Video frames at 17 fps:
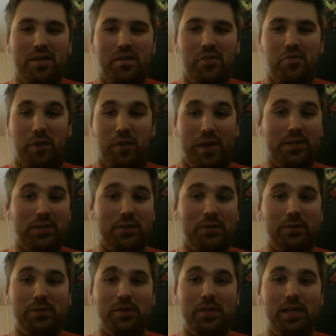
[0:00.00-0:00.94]

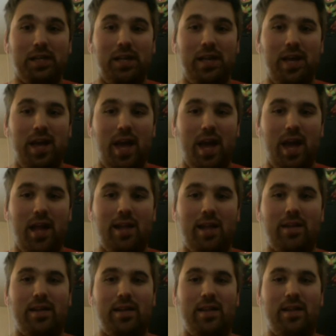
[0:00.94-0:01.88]
threshold,
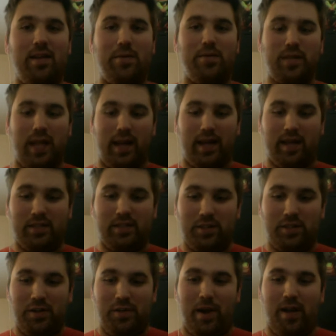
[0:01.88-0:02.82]
and there was like a
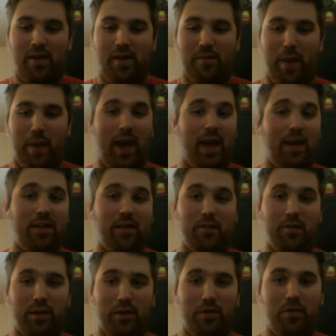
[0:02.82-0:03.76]
certain amount of pain
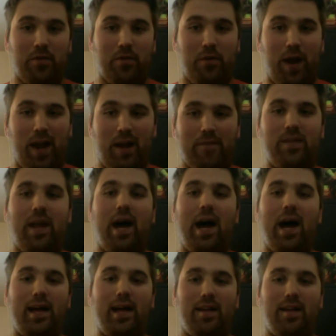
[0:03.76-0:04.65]
you would go through, right, of not,